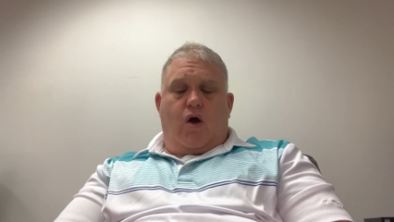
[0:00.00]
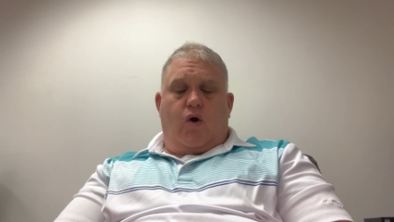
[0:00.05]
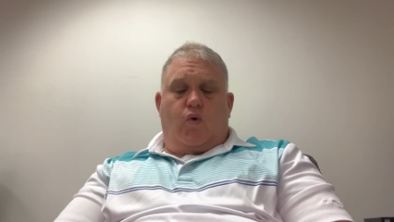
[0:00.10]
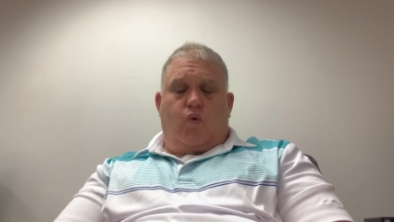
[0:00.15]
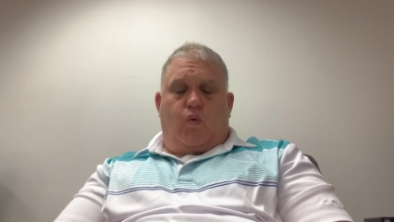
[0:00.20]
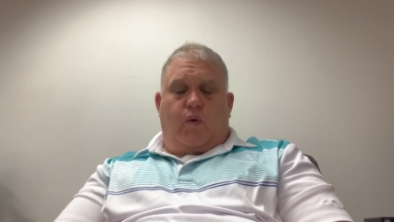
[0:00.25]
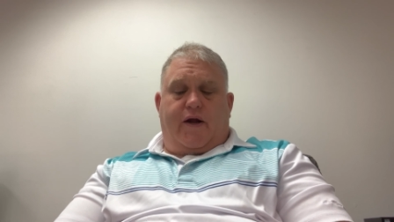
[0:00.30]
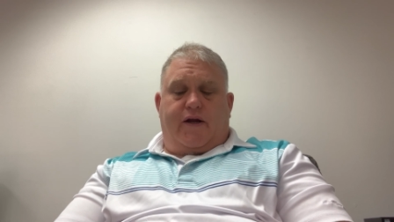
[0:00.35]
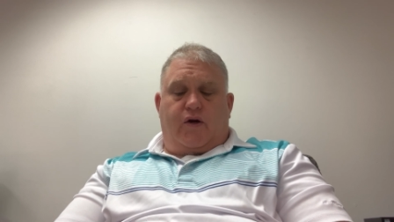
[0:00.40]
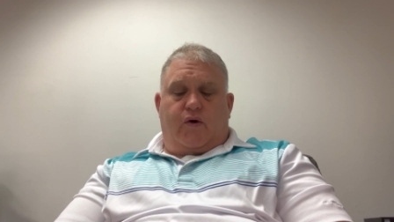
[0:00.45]

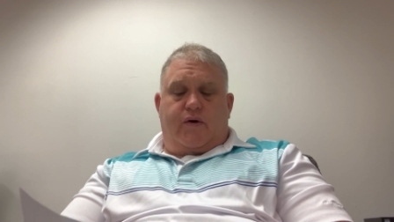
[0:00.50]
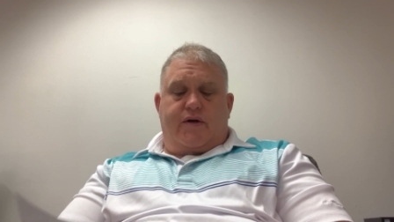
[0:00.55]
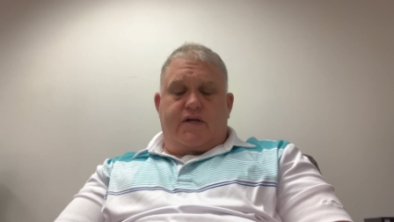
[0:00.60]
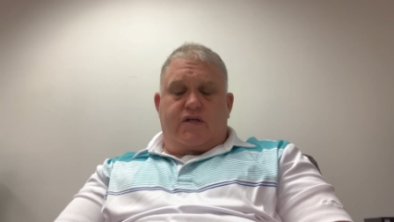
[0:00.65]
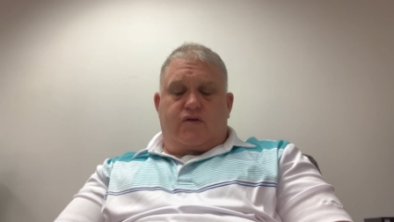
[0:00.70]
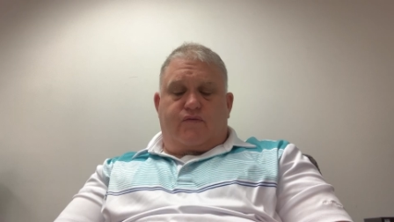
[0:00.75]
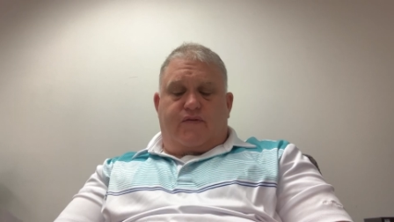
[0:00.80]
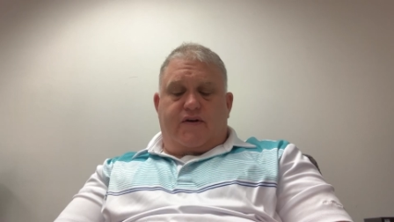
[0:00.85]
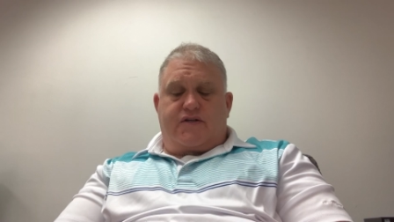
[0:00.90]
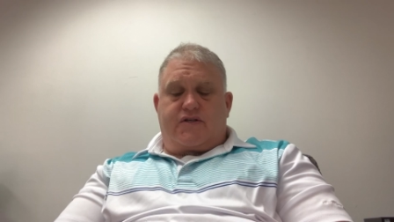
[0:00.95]

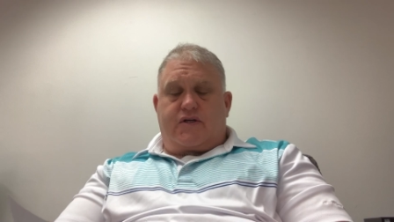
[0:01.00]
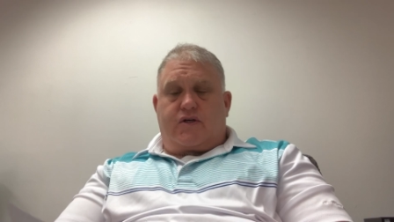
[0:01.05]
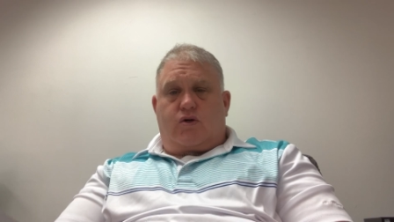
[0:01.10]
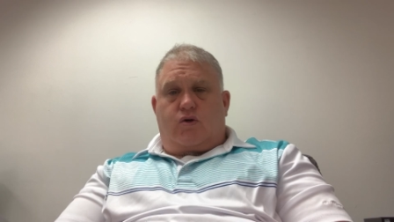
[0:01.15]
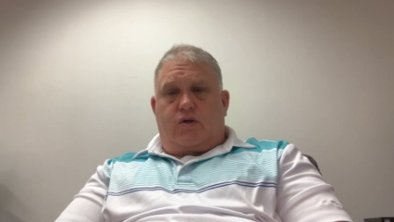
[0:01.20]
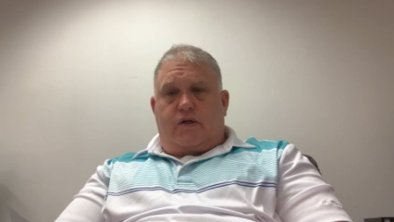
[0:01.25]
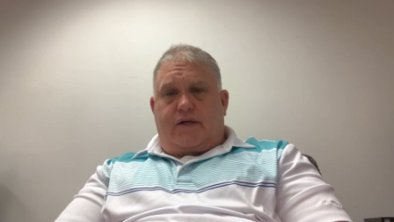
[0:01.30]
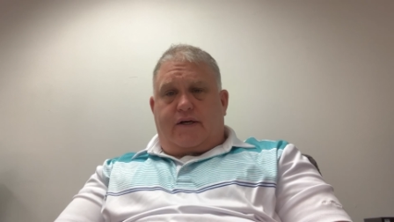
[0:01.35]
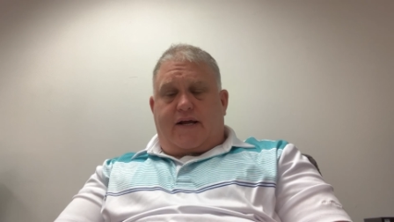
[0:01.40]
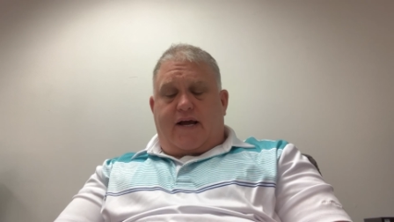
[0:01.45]
rigorous
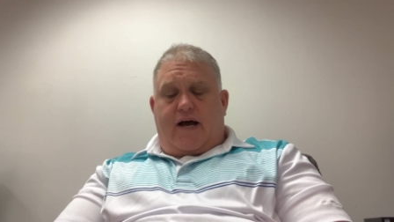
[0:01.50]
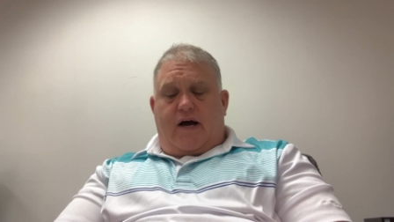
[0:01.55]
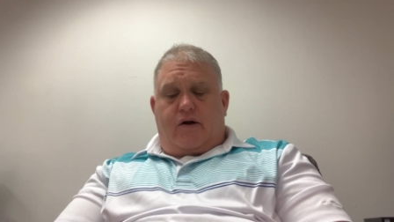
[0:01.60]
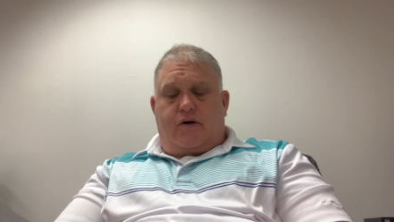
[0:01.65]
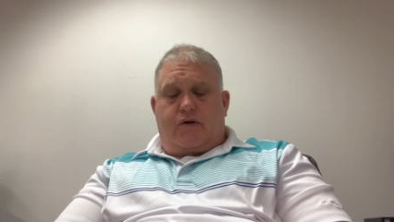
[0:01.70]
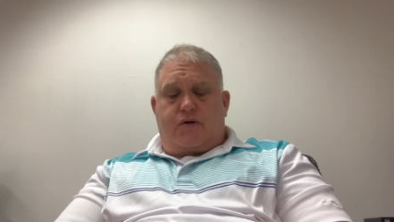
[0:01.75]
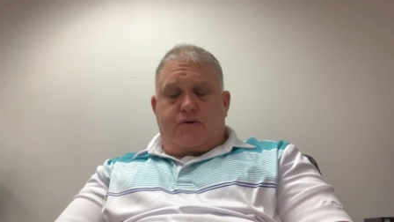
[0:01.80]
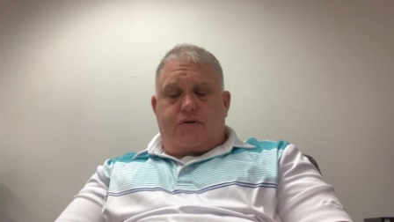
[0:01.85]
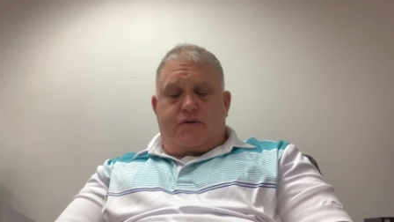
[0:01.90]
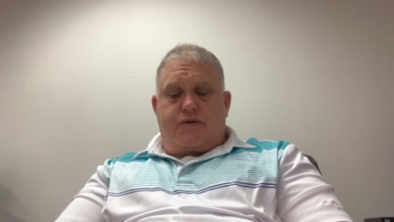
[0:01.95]
physical
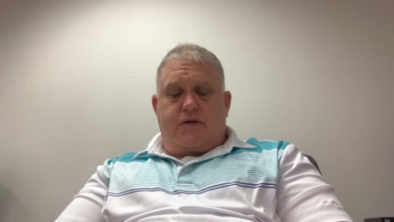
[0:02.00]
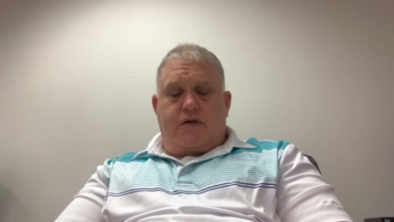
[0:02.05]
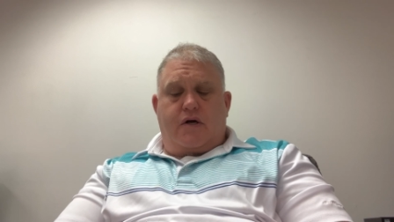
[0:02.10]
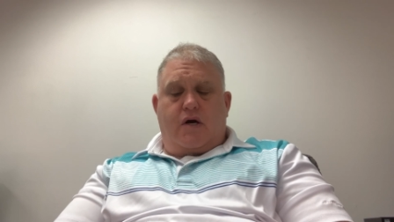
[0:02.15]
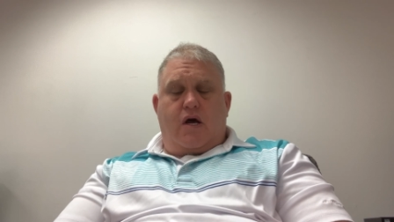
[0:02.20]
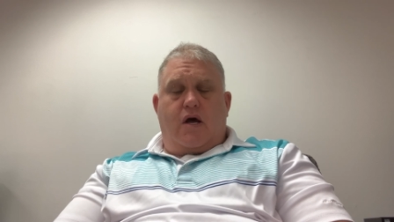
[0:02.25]
encounters.